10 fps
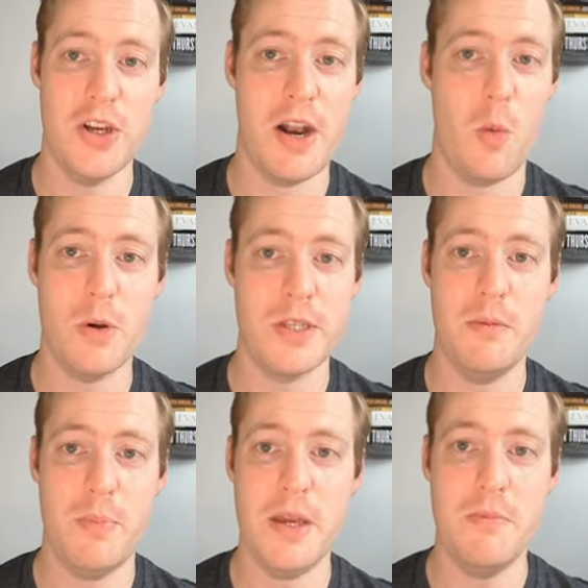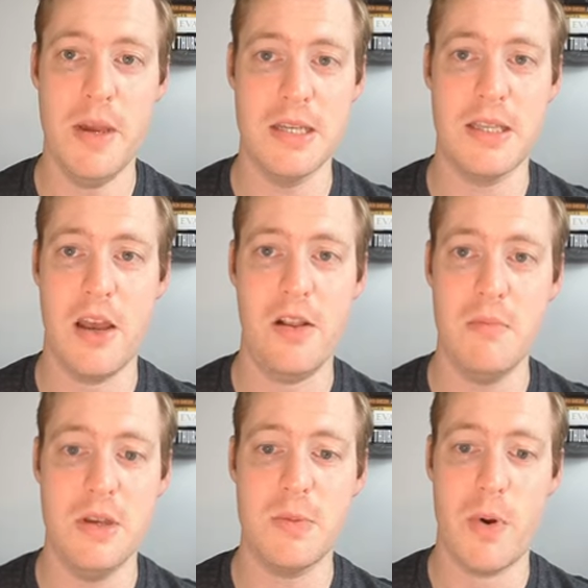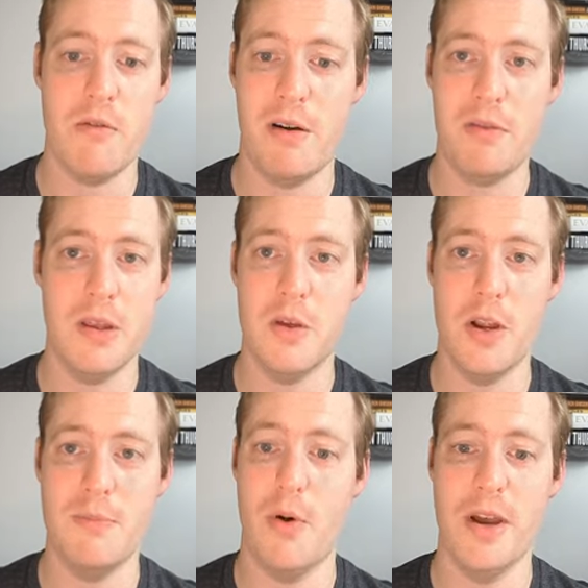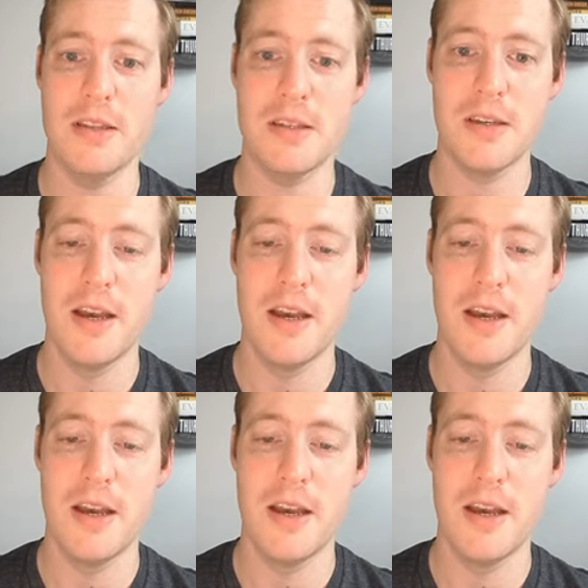And it wasn't a big miss. They only missed by roughly 30 points.